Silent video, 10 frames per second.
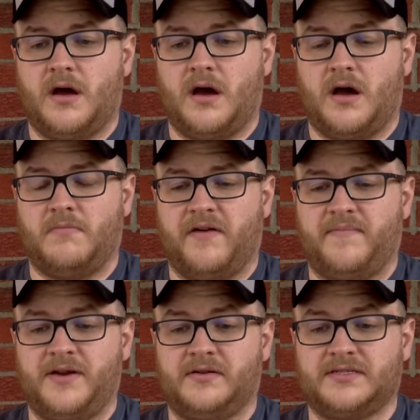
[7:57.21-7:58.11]

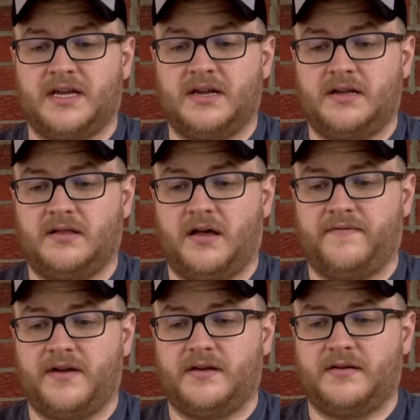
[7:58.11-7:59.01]
have been using it and
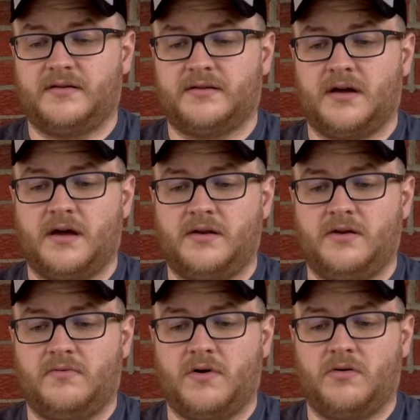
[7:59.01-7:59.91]
love it. The
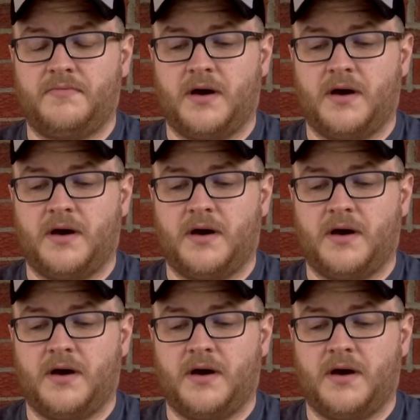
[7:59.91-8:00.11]
new Rode